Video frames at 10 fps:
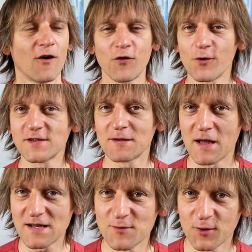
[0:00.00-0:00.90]
Of course, it
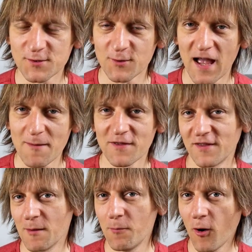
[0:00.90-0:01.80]
makes me also happy
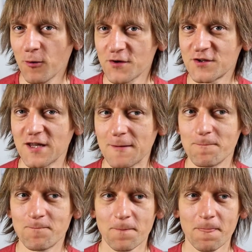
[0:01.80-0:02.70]
that the Polish
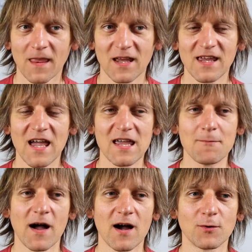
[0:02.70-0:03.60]
team
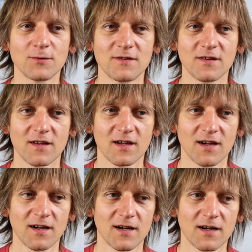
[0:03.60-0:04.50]
came out
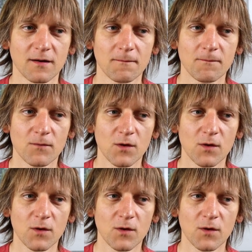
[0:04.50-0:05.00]
uh,